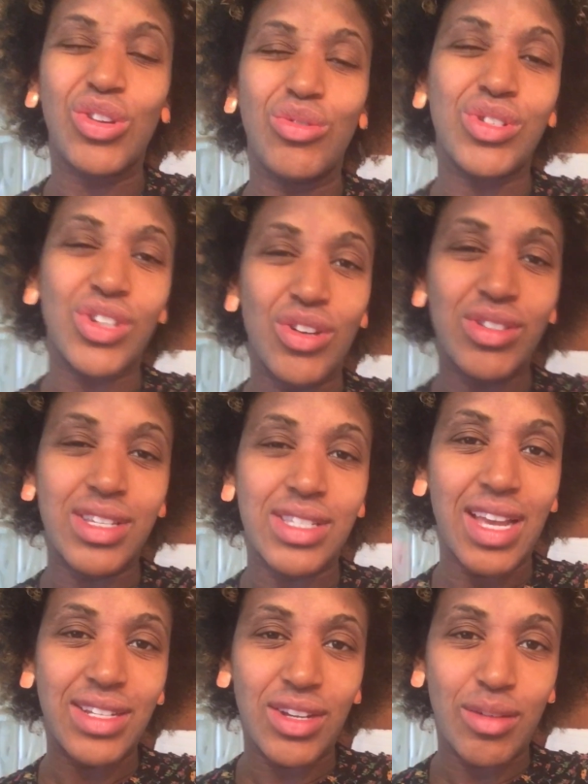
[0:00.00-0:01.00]
shows, because
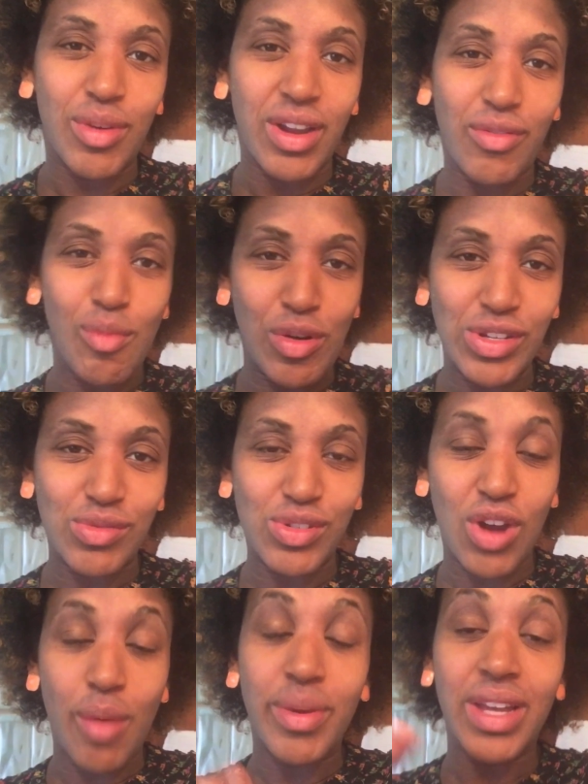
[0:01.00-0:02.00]
I took a break from moisture
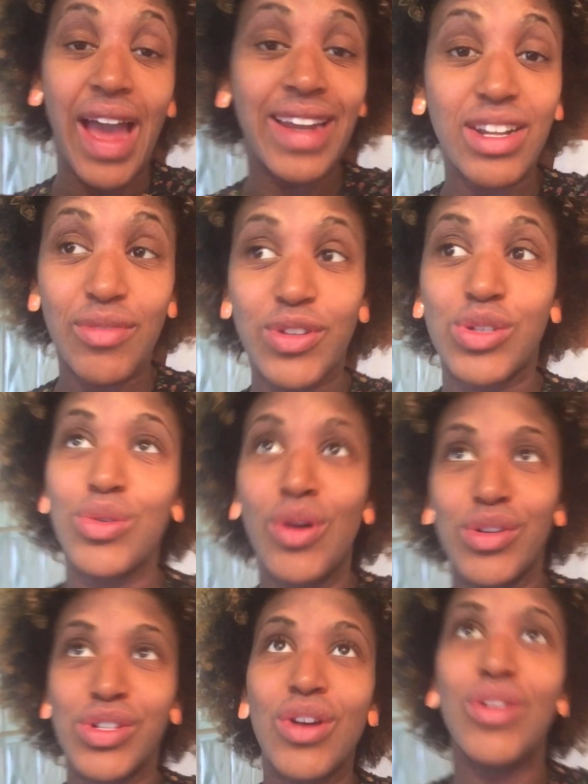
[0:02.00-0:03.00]
withdrawal, but I did it for 2
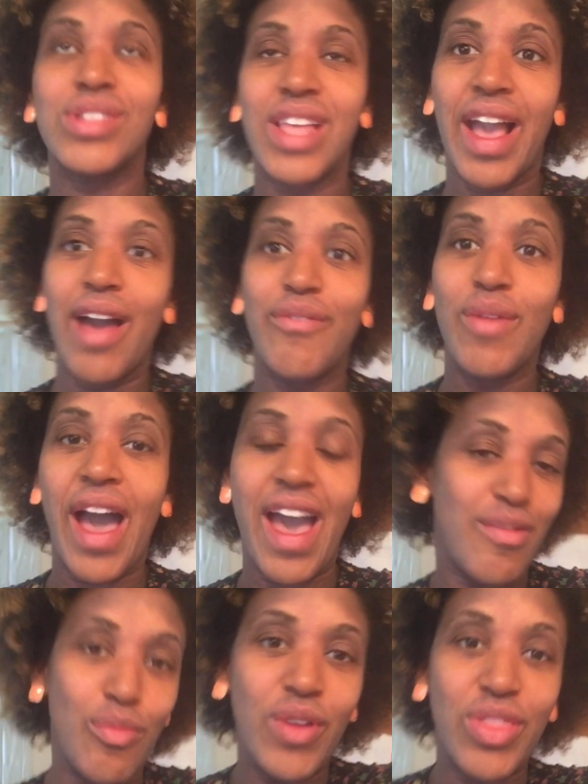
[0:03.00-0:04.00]
whole shows. Like
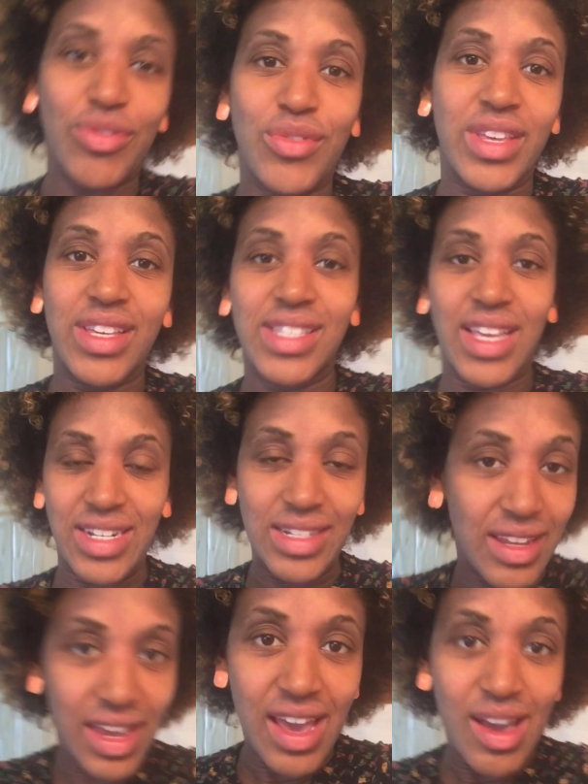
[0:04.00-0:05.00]
I went through this
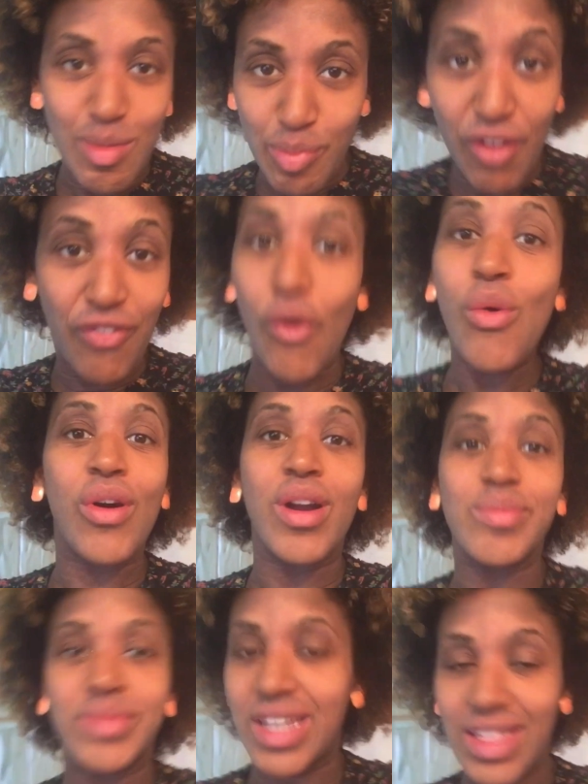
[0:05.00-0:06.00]
and
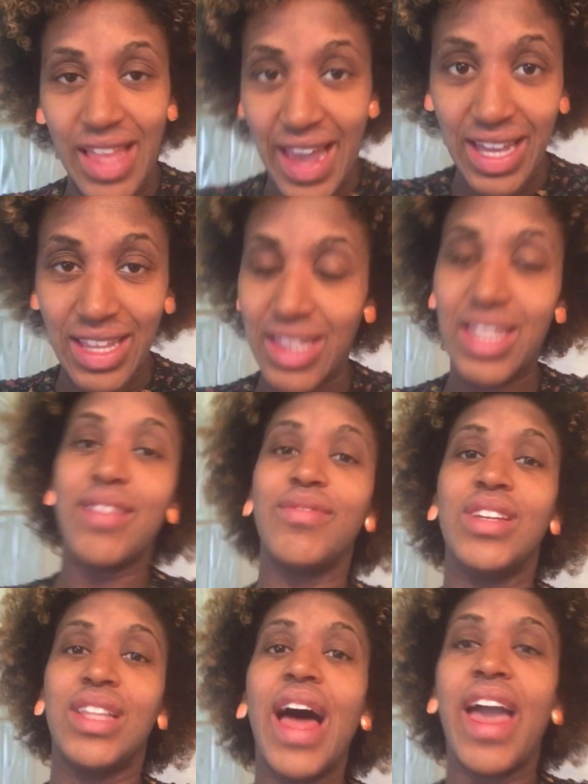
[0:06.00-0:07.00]
performed and like lived
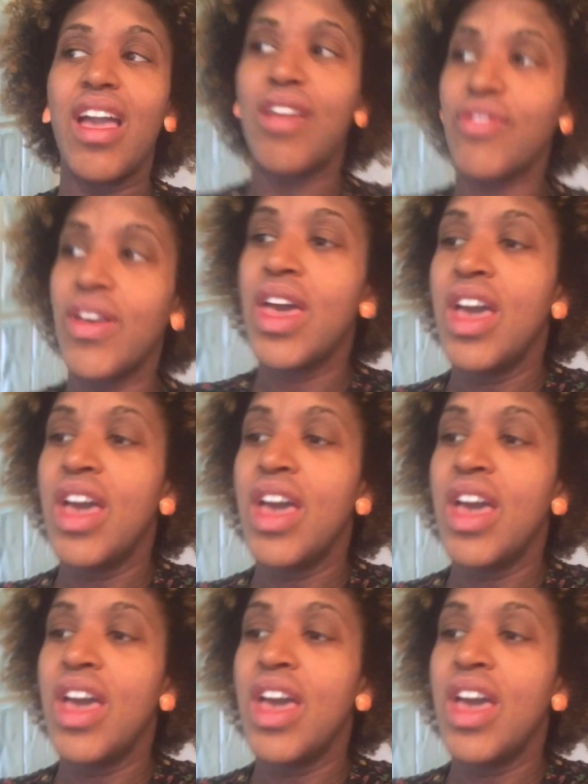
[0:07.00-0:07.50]
a life.